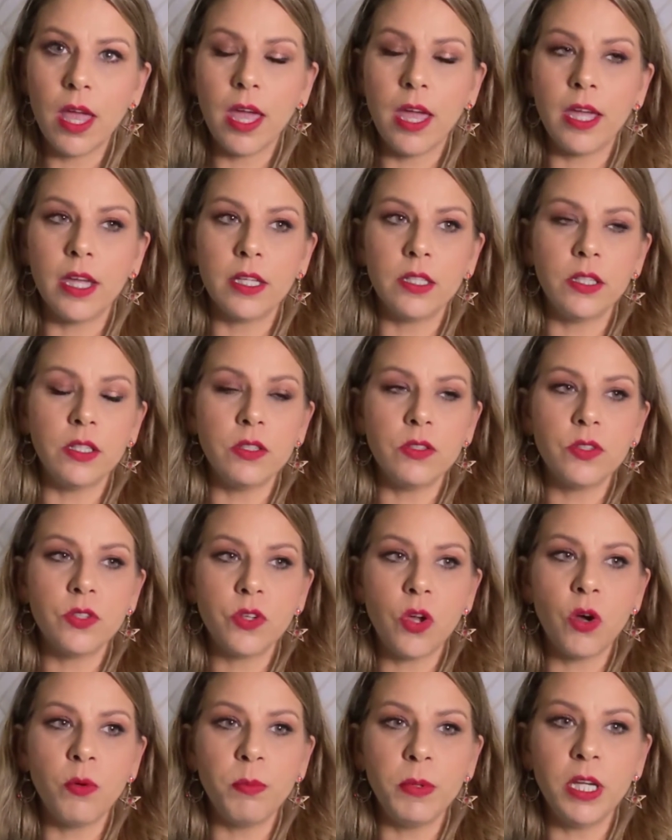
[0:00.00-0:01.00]
And
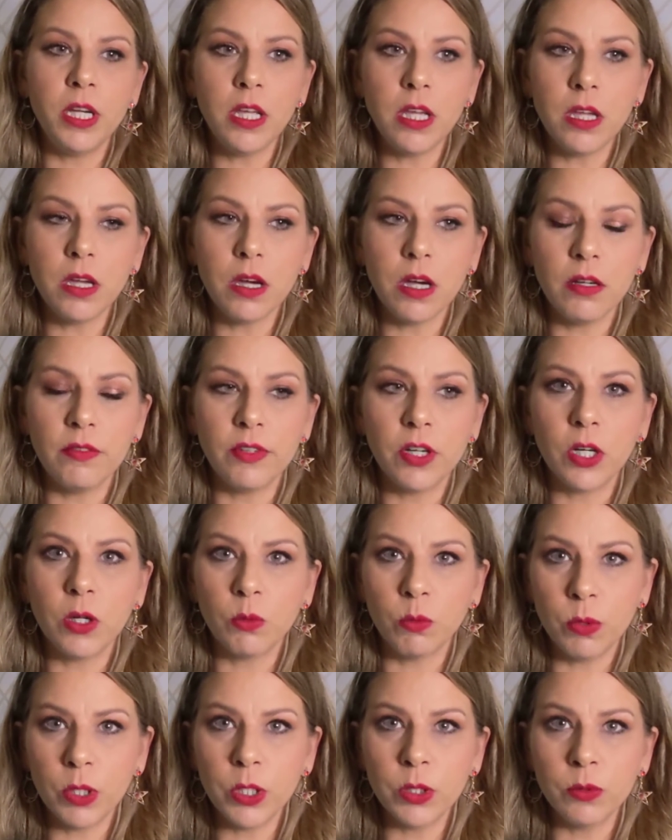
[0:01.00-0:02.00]
so many of our
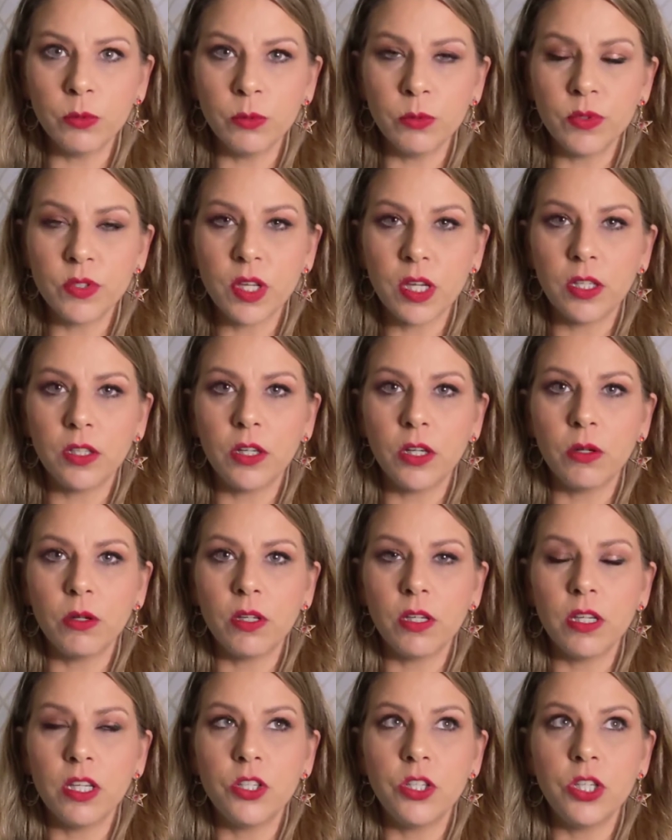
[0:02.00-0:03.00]
wounds and
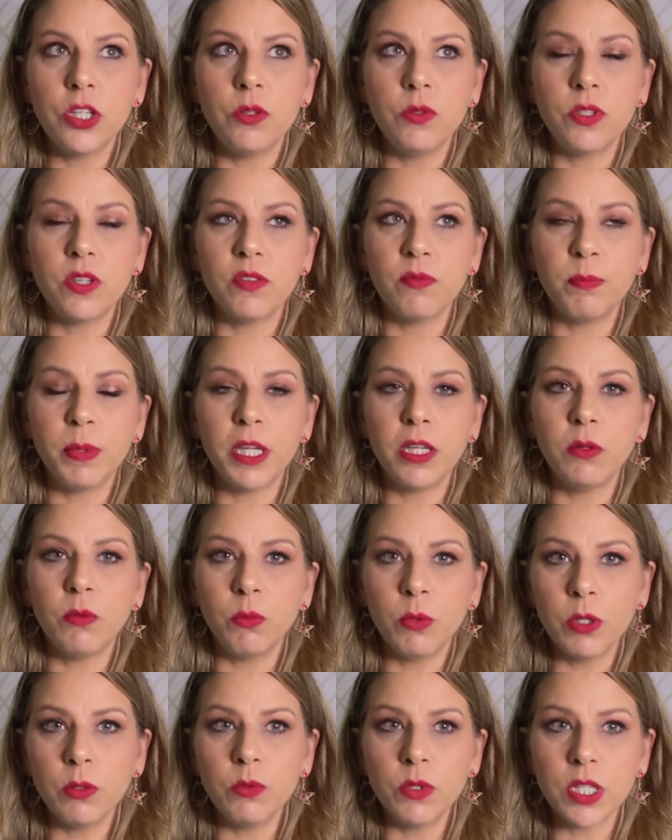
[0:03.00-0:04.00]
our issues of being
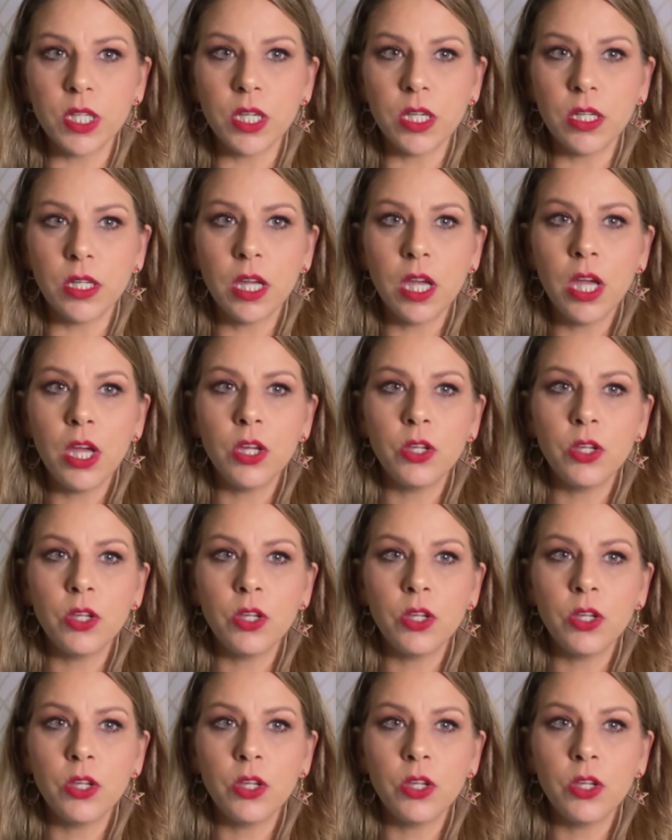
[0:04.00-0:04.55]
wounded